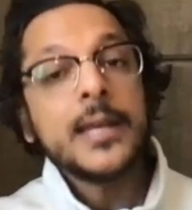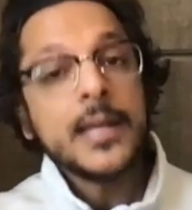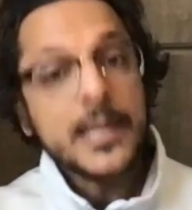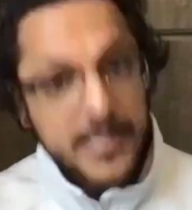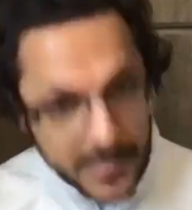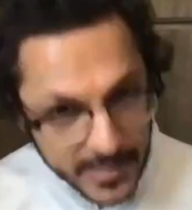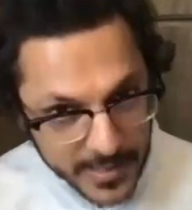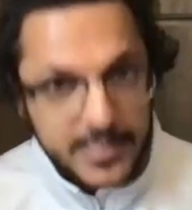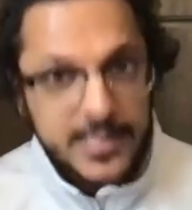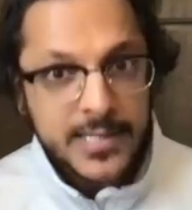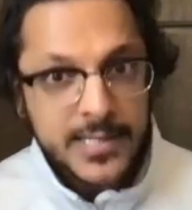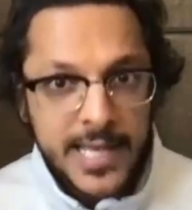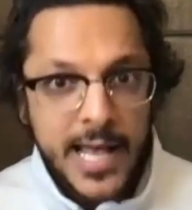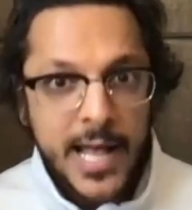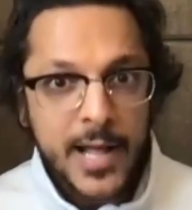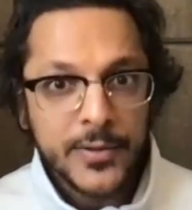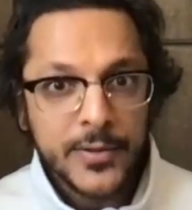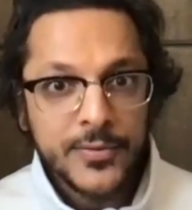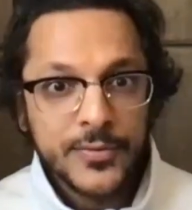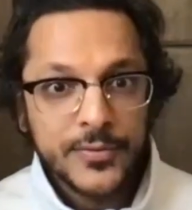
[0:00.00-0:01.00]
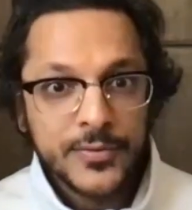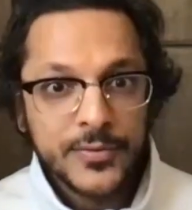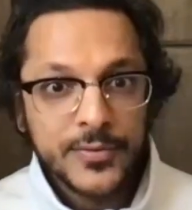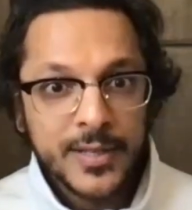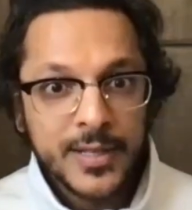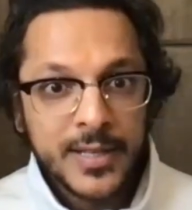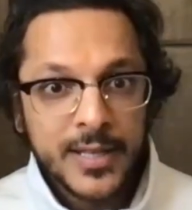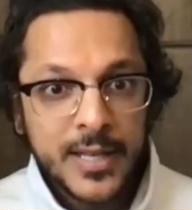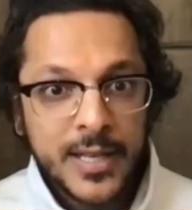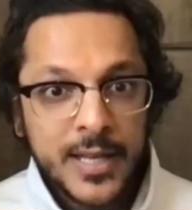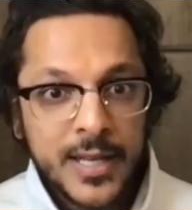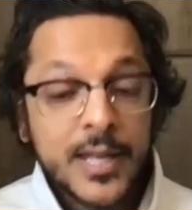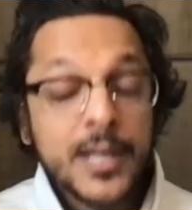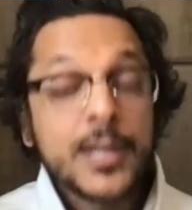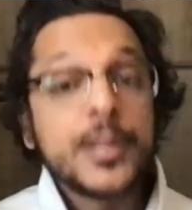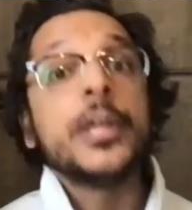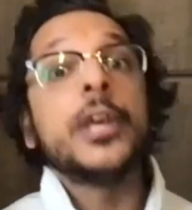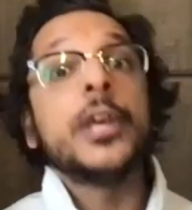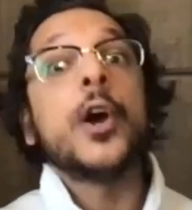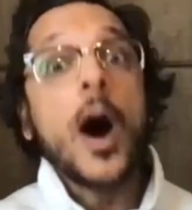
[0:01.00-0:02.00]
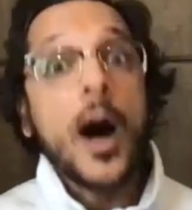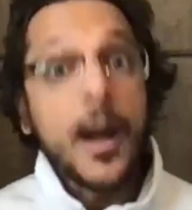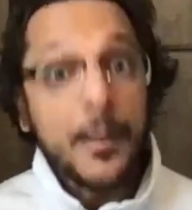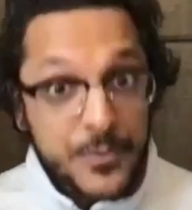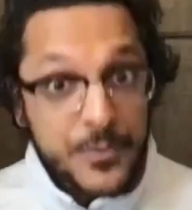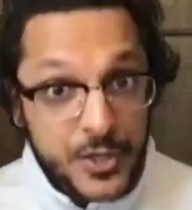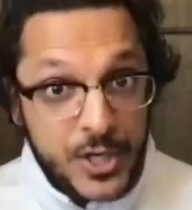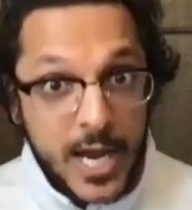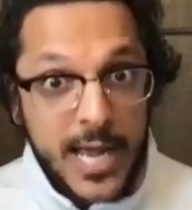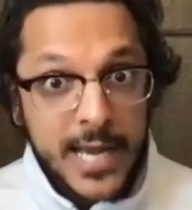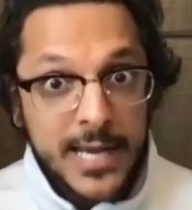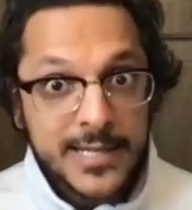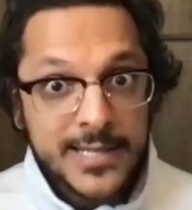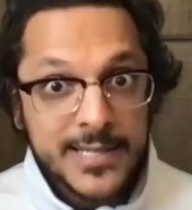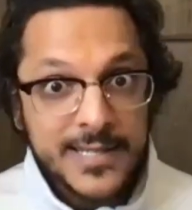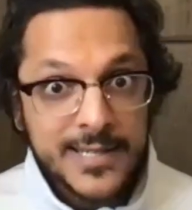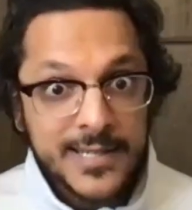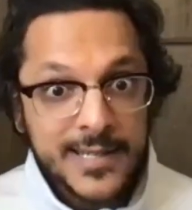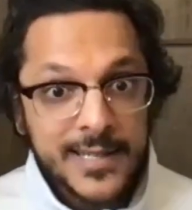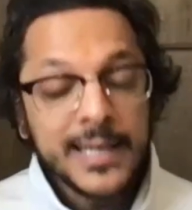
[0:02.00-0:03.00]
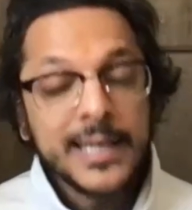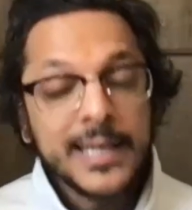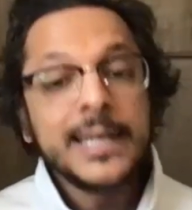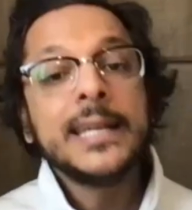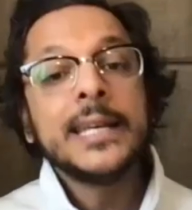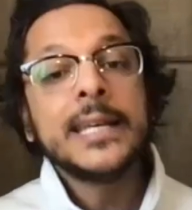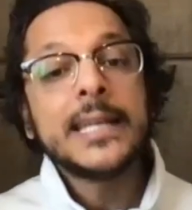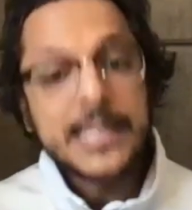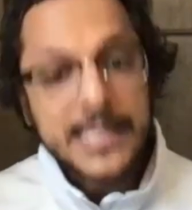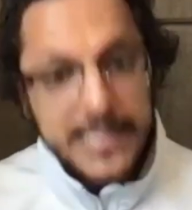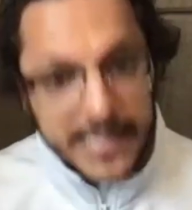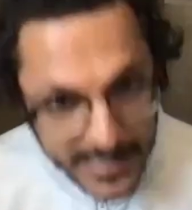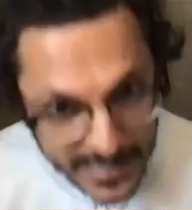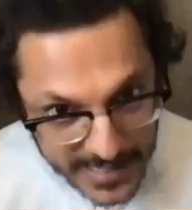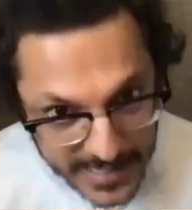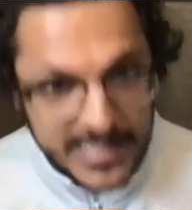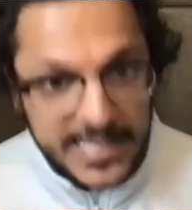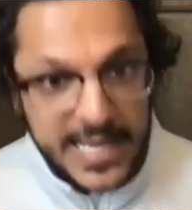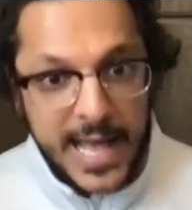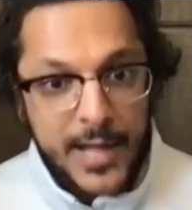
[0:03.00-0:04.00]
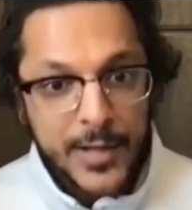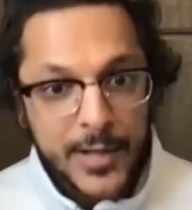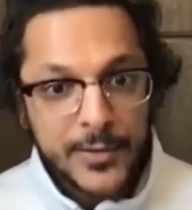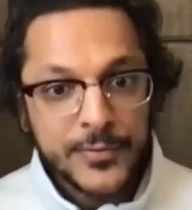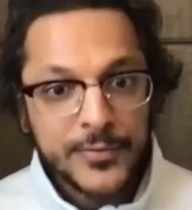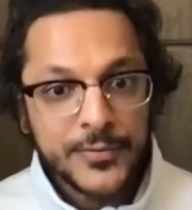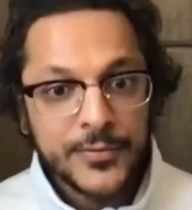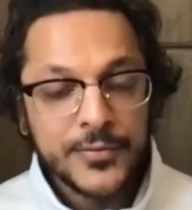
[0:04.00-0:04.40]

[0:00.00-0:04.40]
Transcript: is the self. The object is the self.